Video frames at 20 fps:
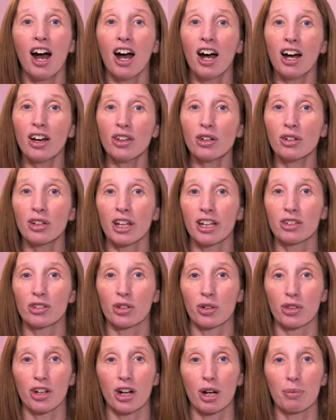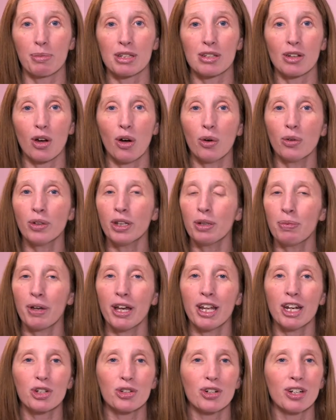Other laser therapies only
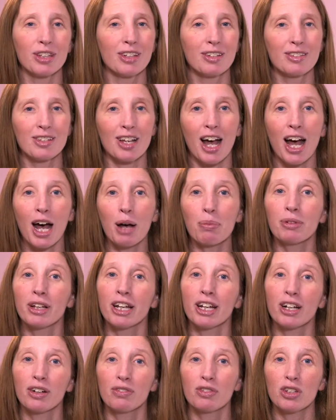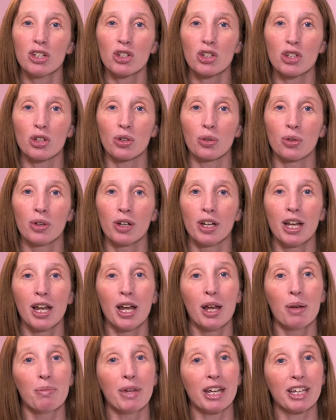penetrate the top layer of tissue,
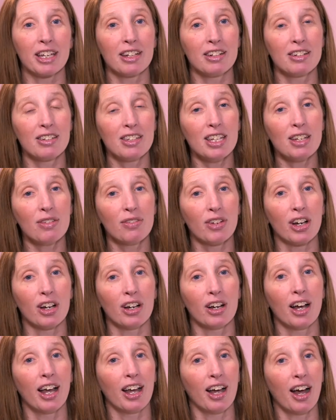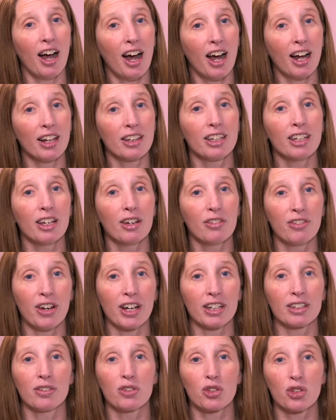making DIVA a highly
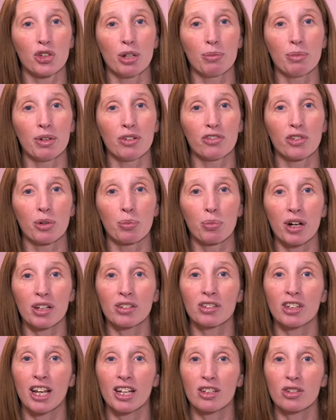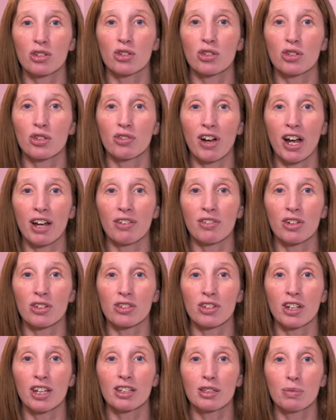effective treatment for breast cancer
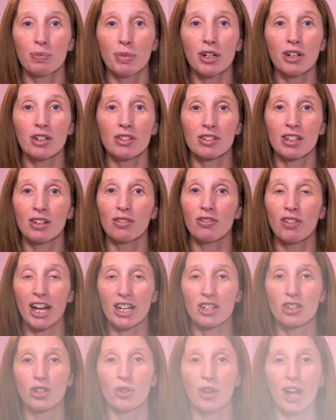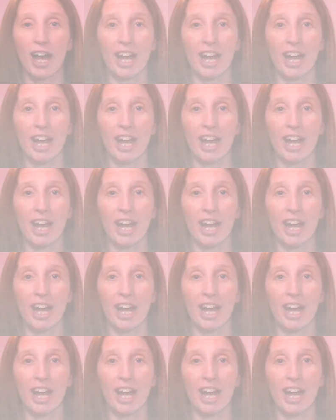survivors experiencing vaginal